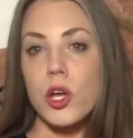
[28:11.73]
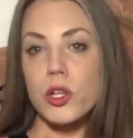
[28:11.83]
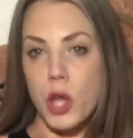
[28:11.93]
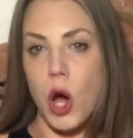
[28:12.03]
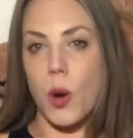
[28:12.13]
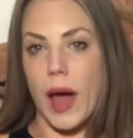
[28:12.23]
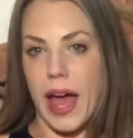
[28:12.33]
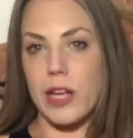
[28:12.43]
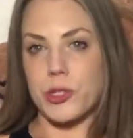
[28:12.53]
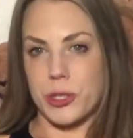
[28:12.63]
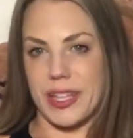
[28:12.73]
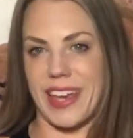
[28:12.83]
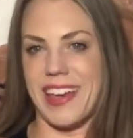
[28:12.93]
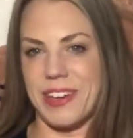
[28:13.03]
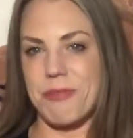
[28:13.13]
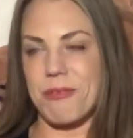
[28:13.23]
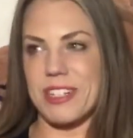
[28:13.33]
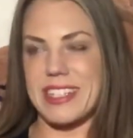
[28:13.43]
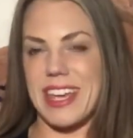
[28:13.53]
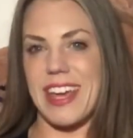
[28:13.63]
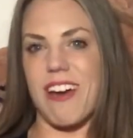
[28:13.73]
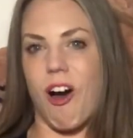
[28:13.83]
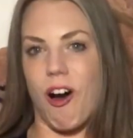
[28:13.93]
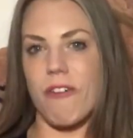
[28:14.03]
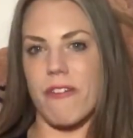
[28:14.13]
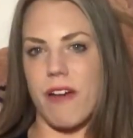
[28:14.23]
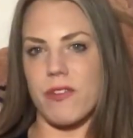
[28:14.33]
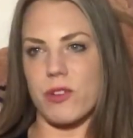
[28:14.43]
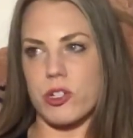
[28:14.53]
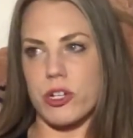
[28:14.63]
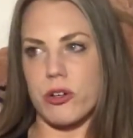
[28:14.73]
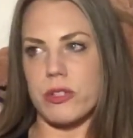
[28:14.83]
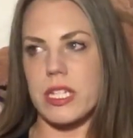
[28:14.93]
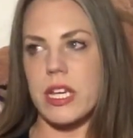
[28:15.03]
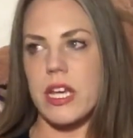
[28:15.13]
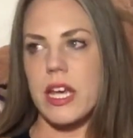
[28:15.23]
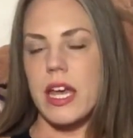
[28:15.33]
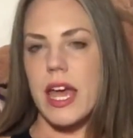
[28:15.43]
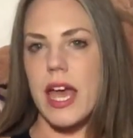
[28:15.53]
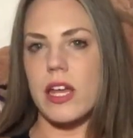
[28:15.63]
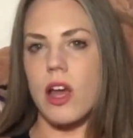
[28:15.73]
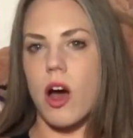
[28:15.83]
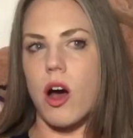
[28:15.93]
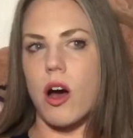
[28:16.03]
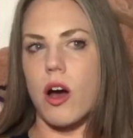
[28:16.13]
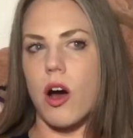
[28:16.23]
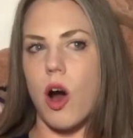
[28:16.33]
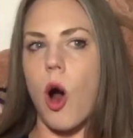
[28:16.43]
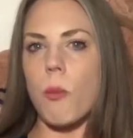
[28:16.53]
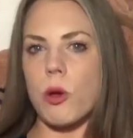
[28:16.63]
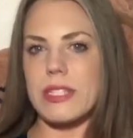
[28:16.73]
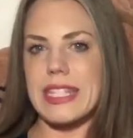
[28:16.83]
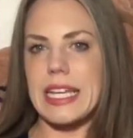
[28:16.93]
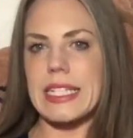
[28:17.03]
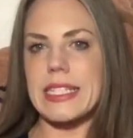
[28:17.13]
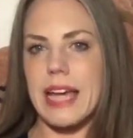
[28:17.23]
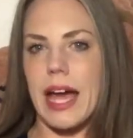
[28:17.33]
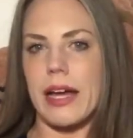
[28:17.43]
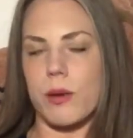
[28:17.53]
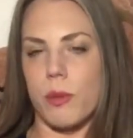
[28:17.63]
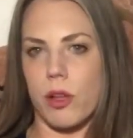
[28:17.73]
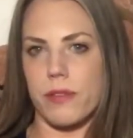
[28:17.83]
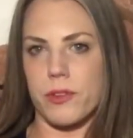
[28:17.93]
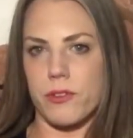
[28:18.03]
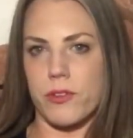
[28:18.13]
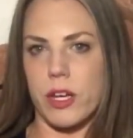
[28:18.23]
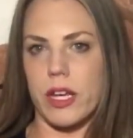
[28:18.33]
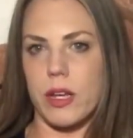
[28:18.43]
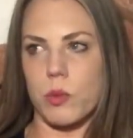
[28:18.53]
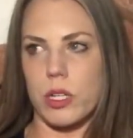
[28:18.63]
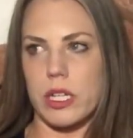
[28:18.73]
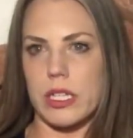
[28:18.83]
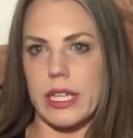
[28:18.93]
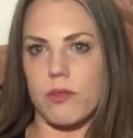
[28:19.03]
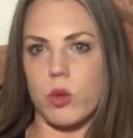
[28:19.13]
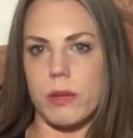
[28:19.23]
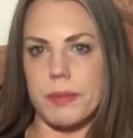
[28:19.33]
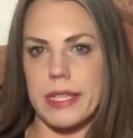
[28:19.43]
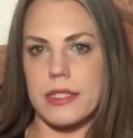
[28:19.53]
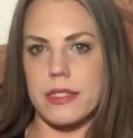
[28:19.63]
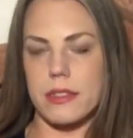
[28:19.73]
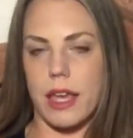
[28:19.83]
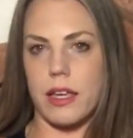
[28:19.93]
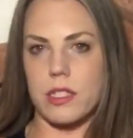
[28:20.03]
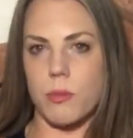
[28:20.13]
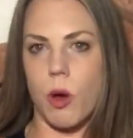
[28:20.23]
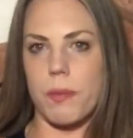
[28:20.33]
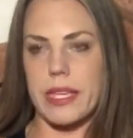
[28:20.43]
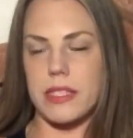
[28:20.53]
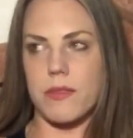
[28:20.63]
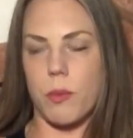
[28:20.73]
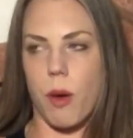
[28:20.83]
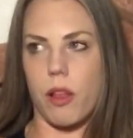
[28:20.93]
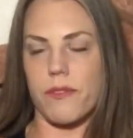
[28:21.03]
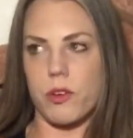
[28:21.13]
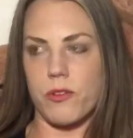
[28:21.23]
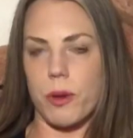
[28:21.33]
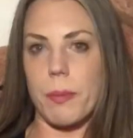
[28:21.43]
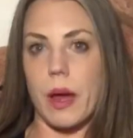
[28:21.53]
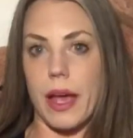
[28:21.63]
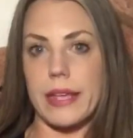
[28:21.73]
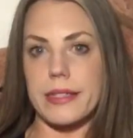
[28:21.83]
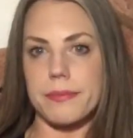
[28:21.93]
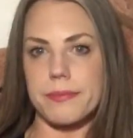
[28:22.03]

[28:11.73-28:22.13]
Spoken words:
no, actually, we're taking all 5 of your toes and almost the entire ball of your foot, and we're going to leave one piece, like a small piece of the ball of your foot behind.